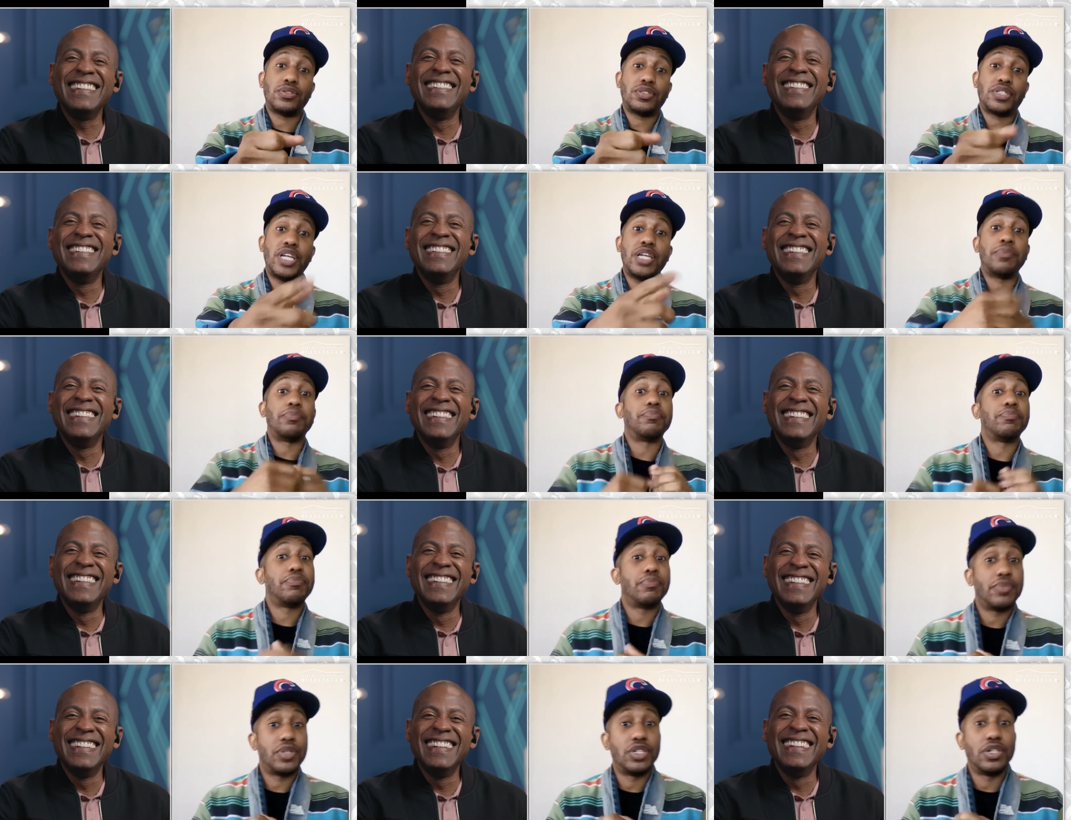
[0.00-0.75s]
Speaker 1: team.
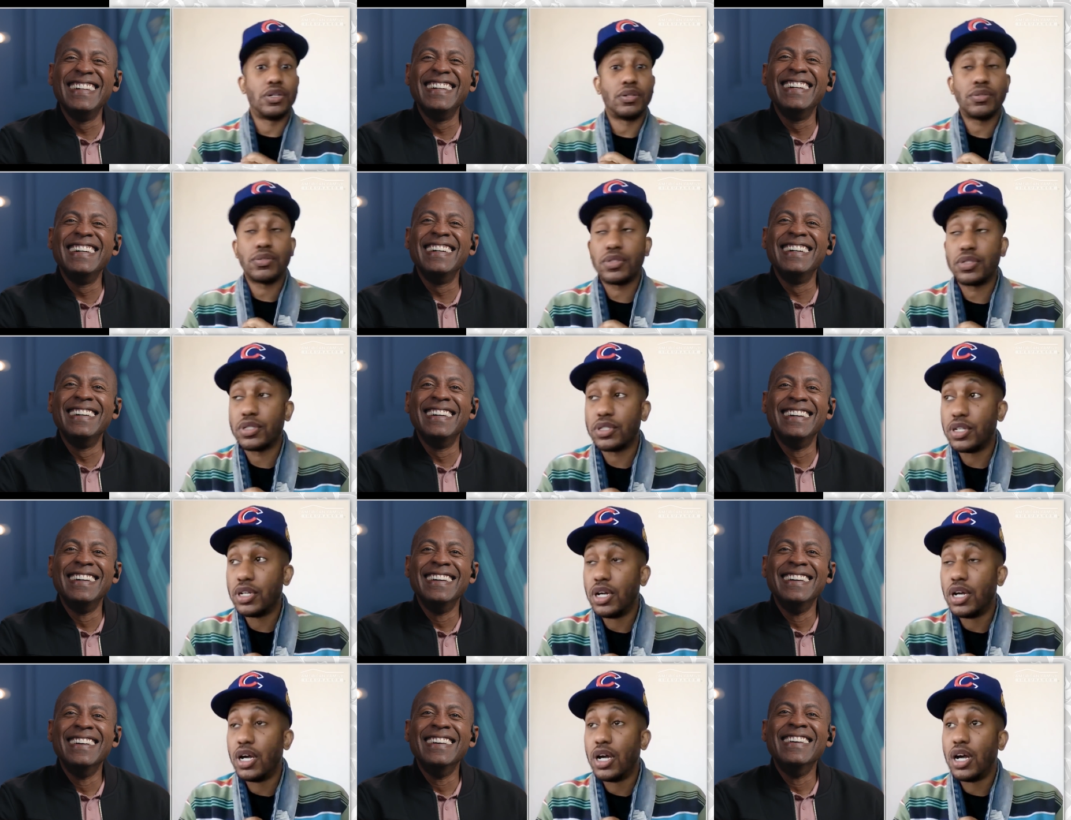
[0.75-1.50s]
You know,
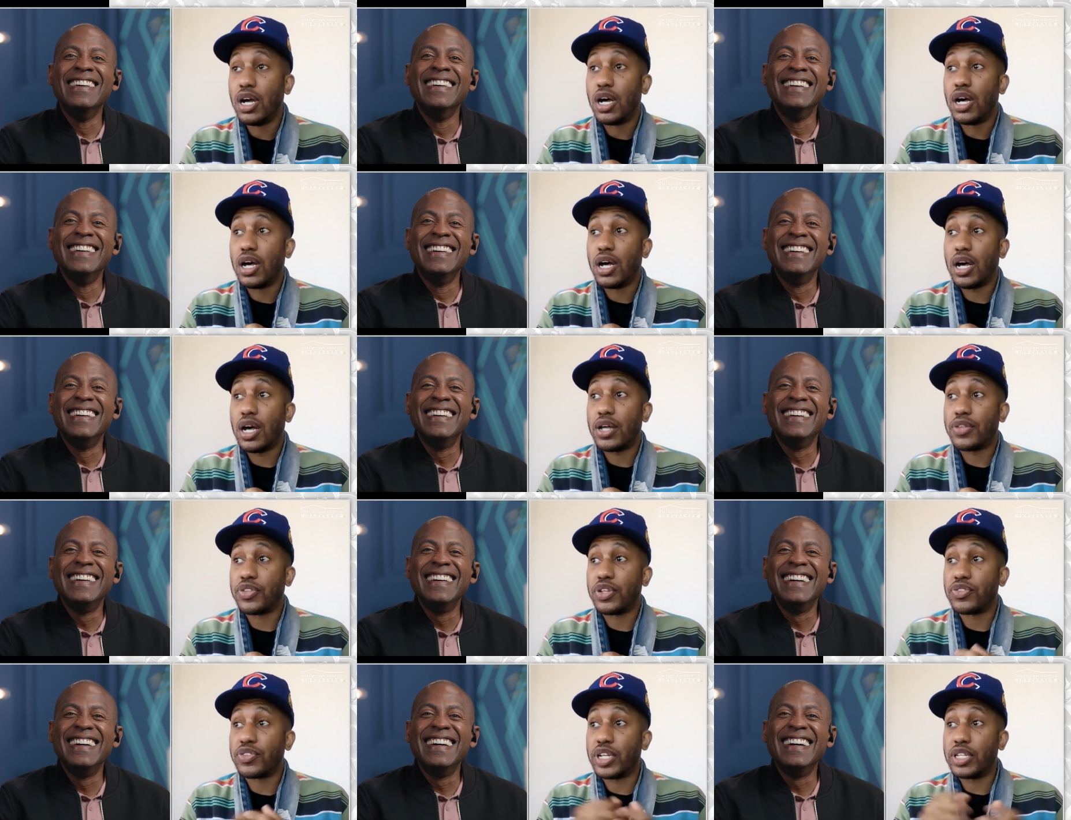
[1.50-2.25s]
I
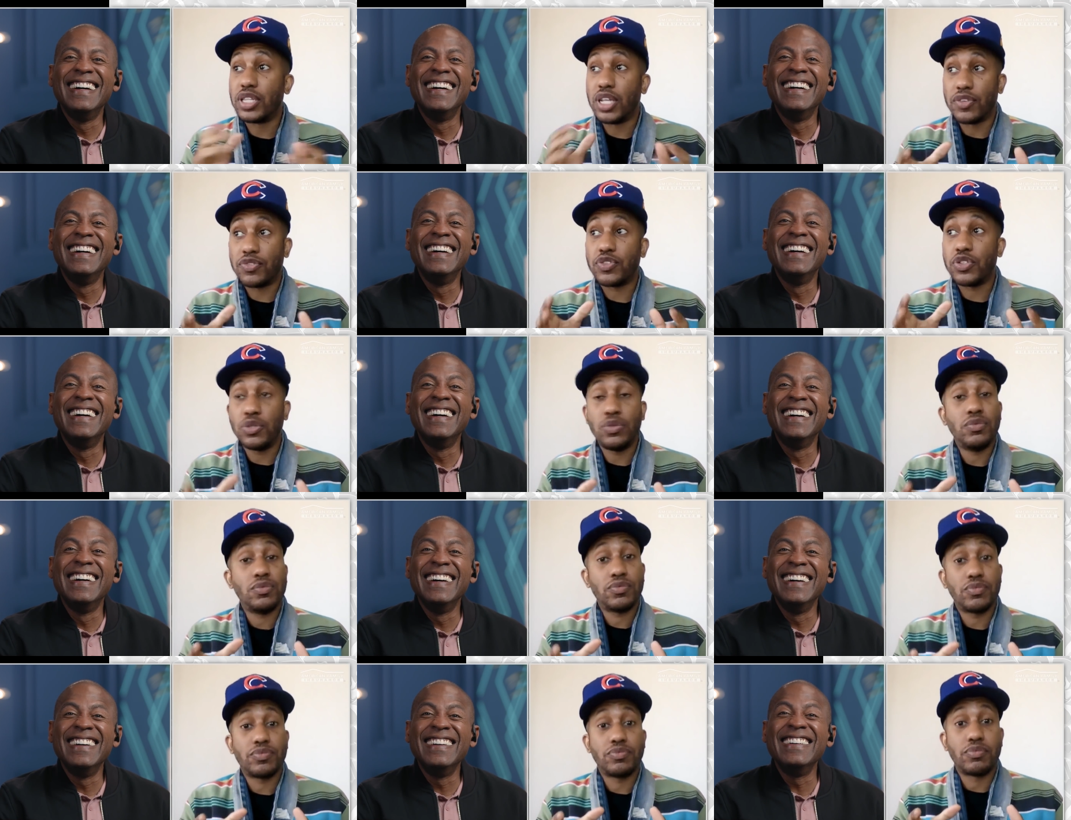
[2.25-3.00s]
think they love you.
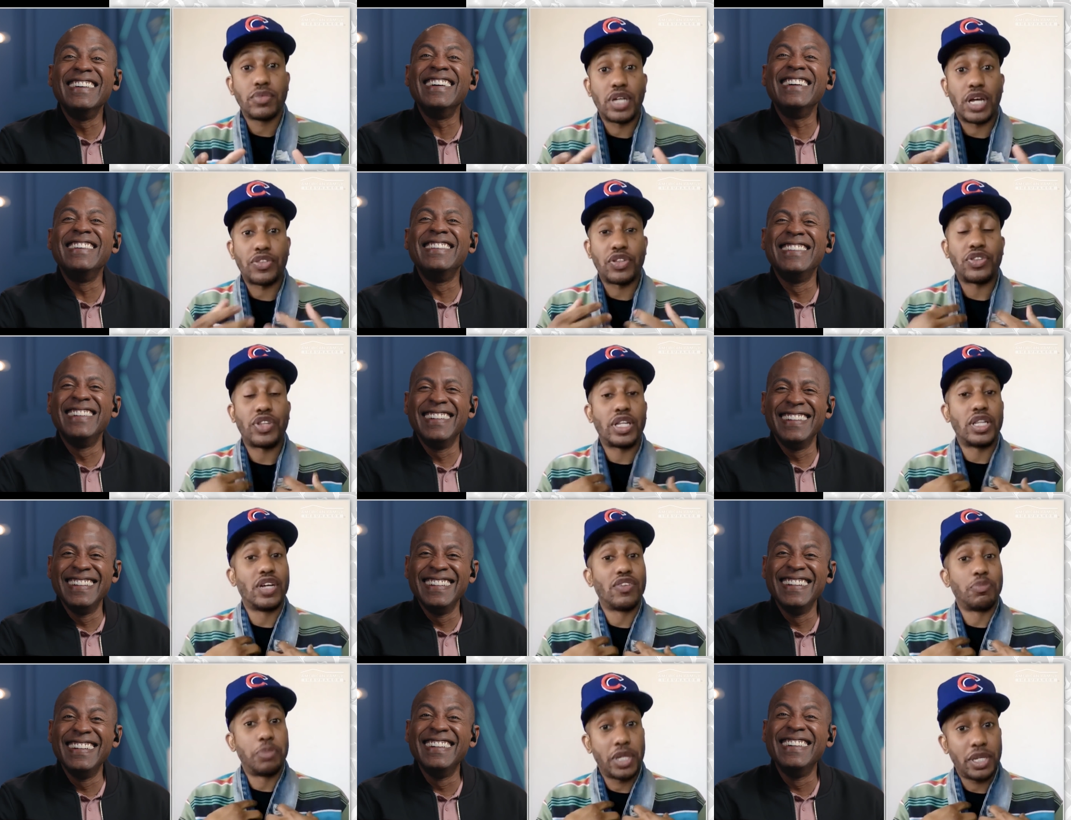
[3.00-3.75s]
I think they
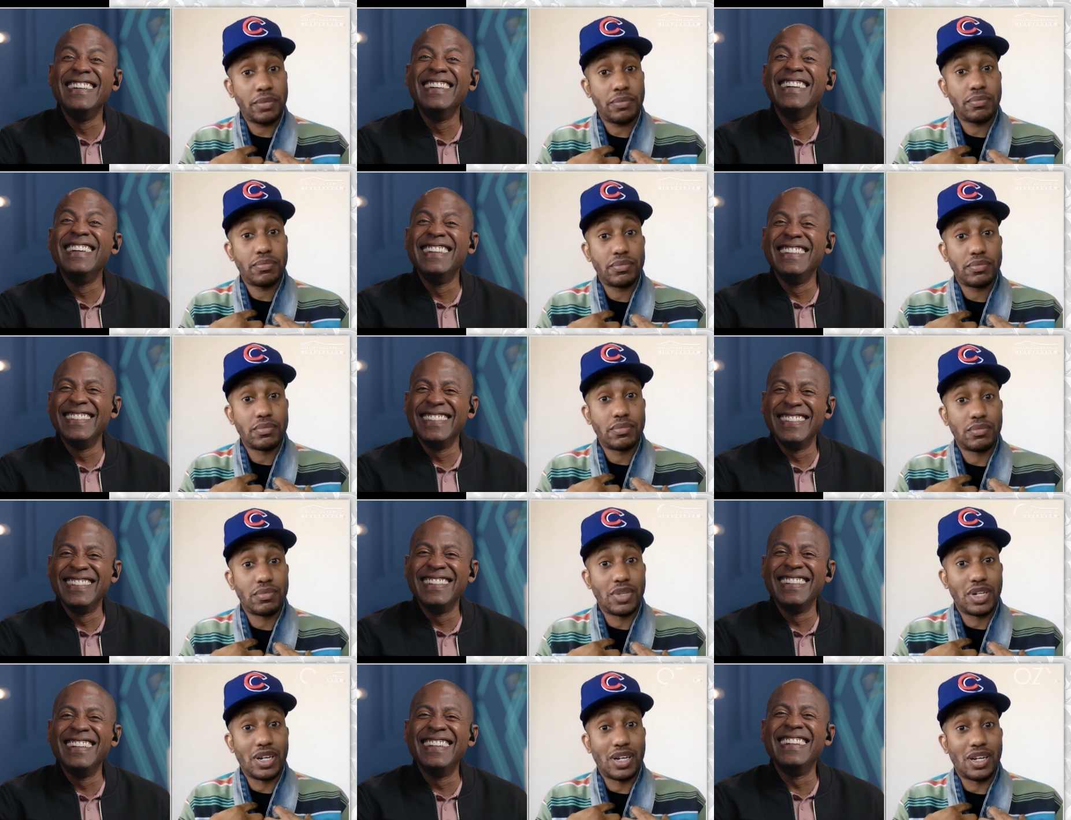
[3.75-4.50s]
love me,
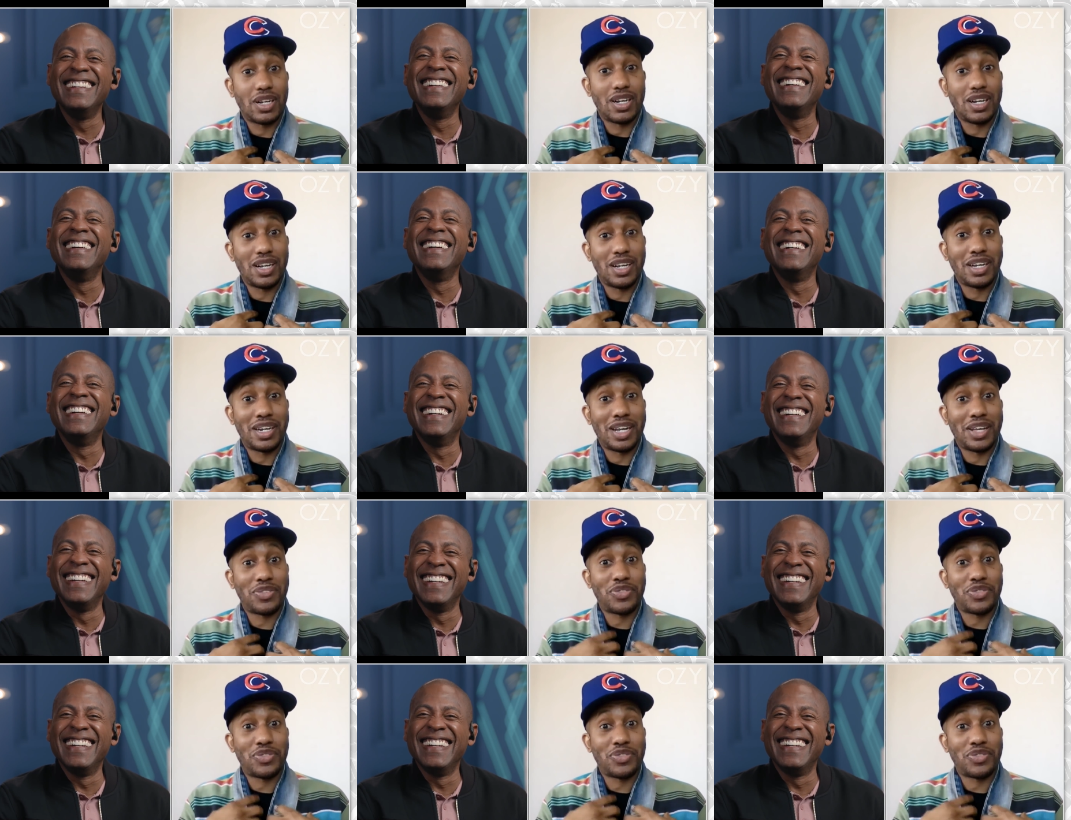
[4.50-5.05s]
uh, and I